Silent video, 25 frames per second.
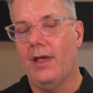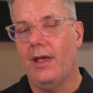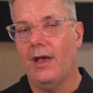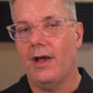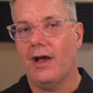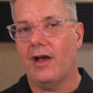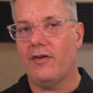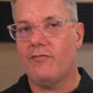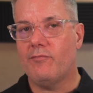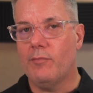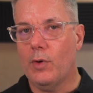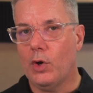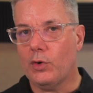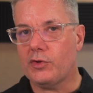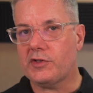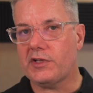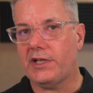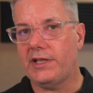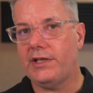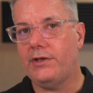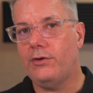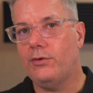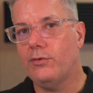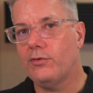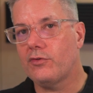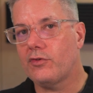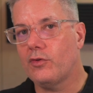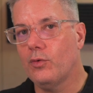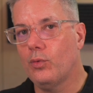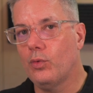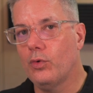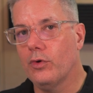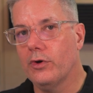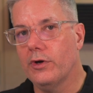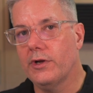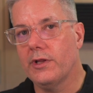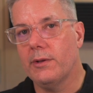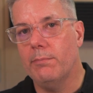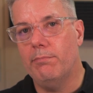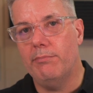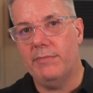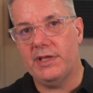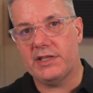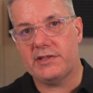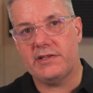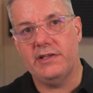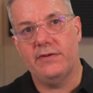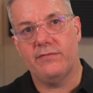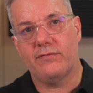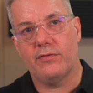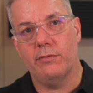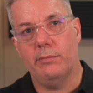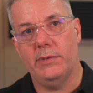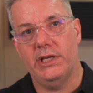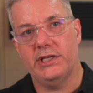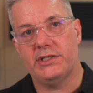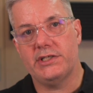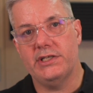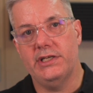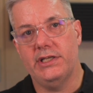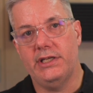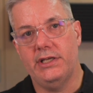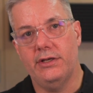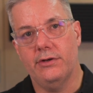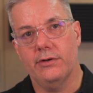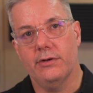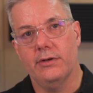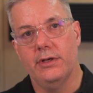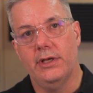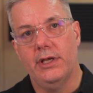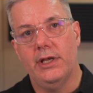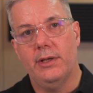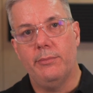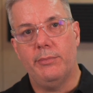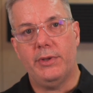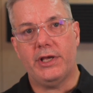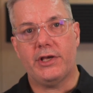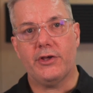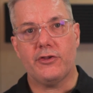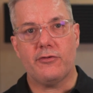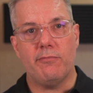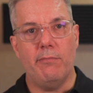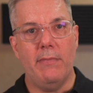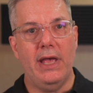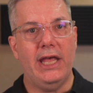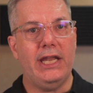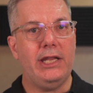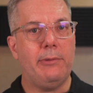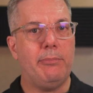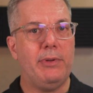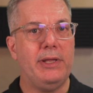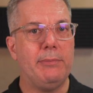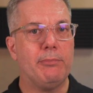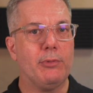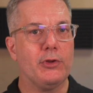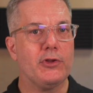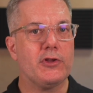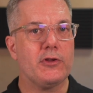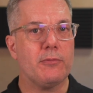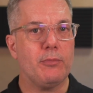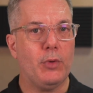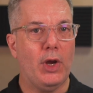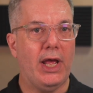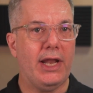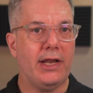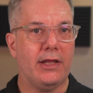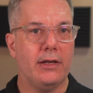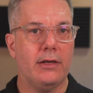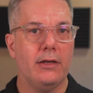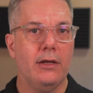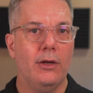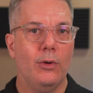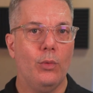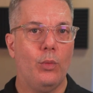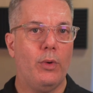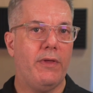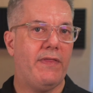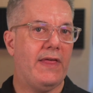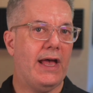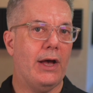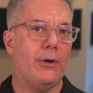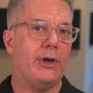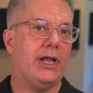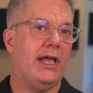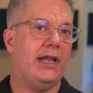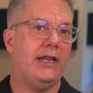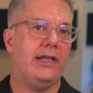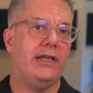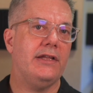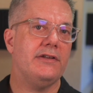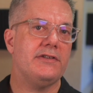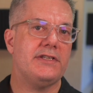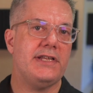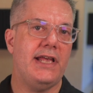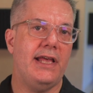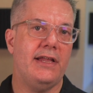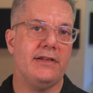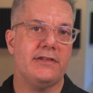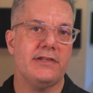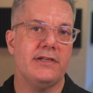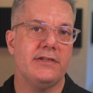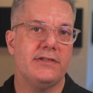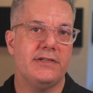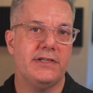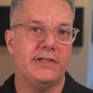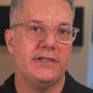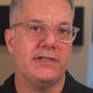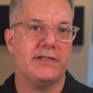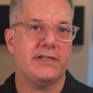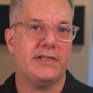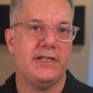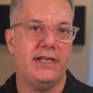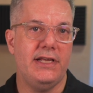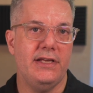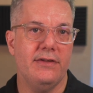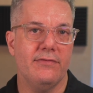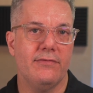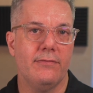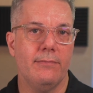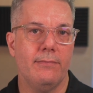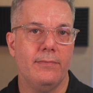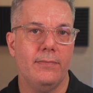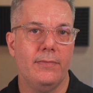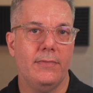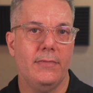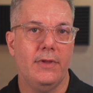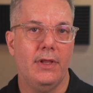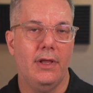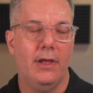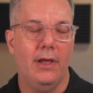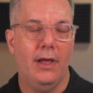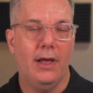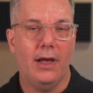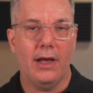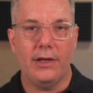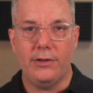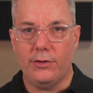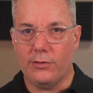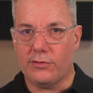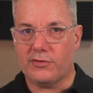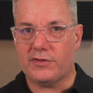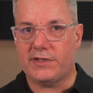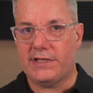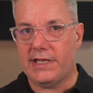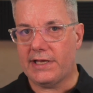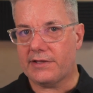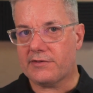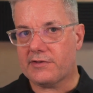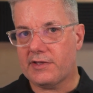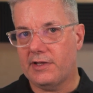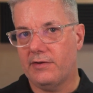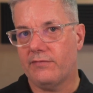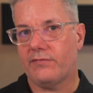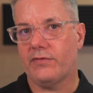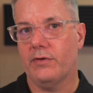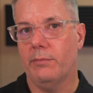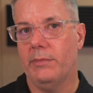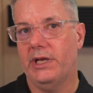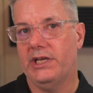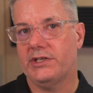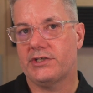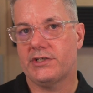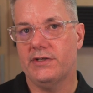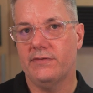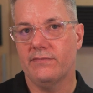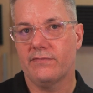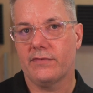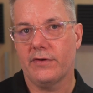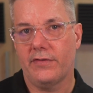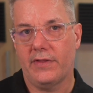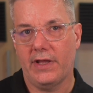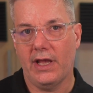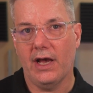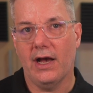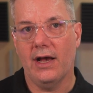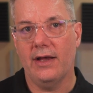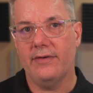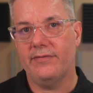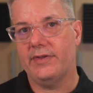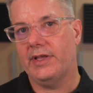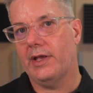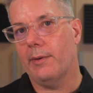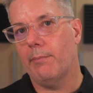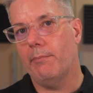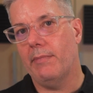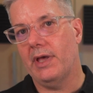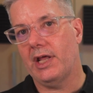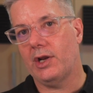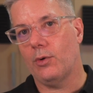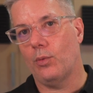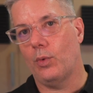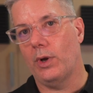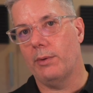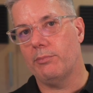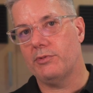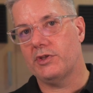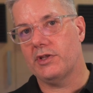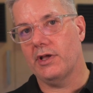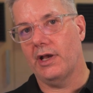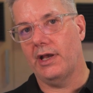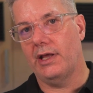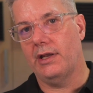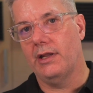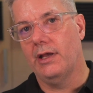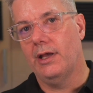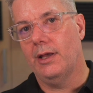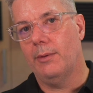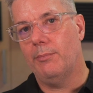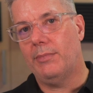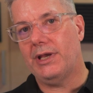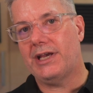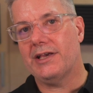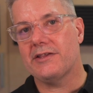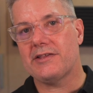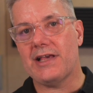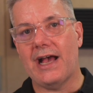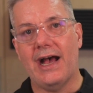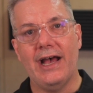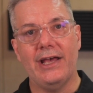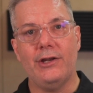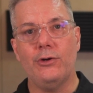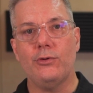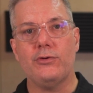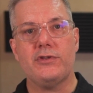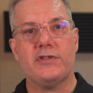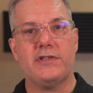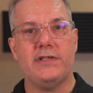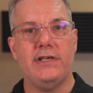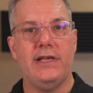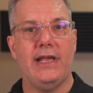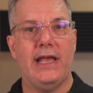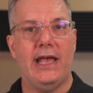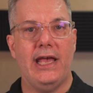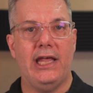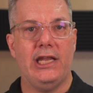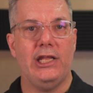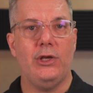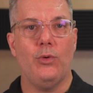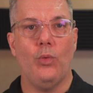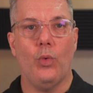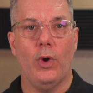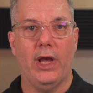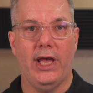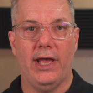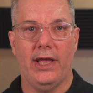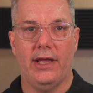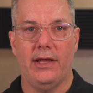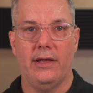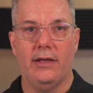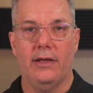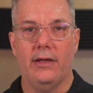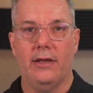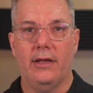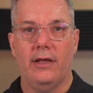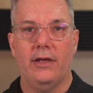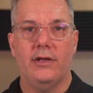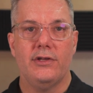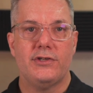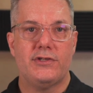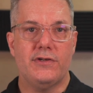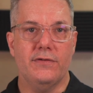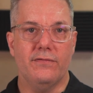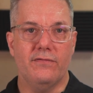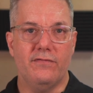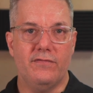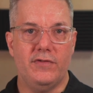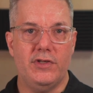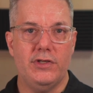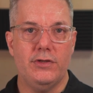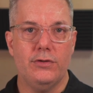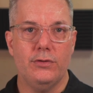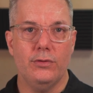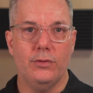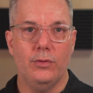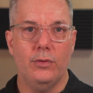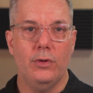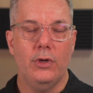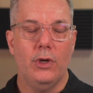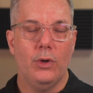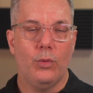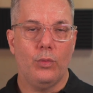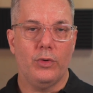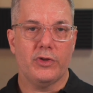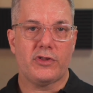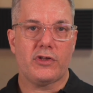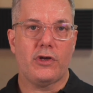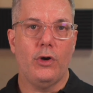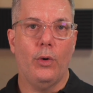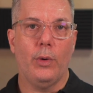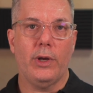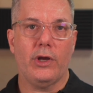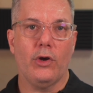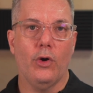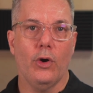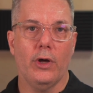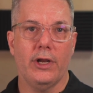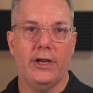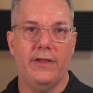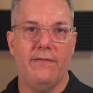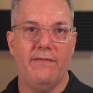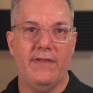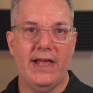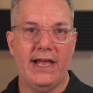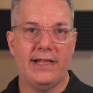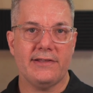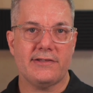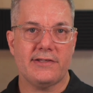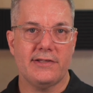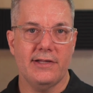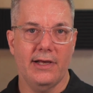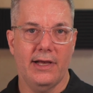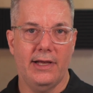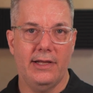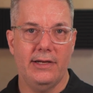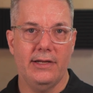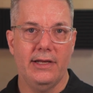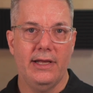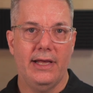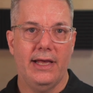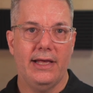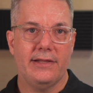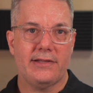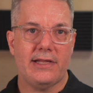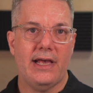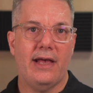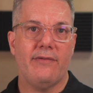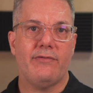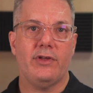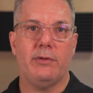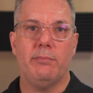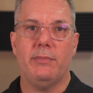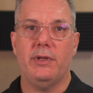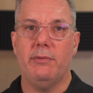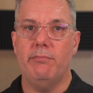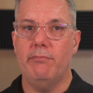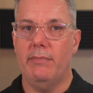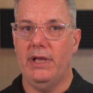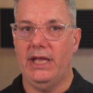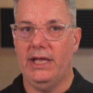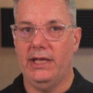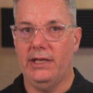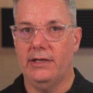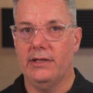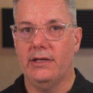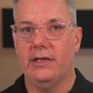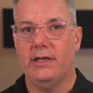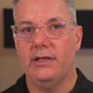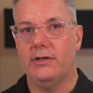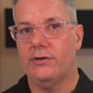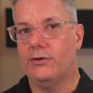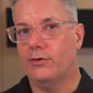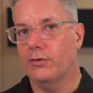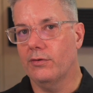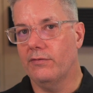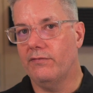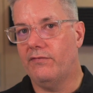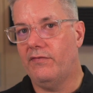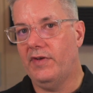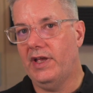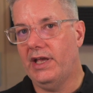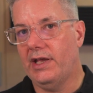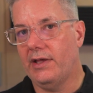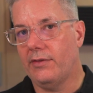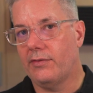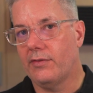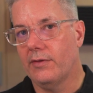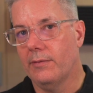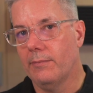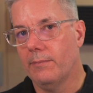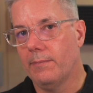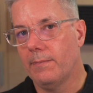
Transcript: I've mostly used the word misinformation here because many people spread it without any intent to deceive. I use disinformation for the IVM Meta website because I don't see any way to view what's going on in that site as having been made in good faith.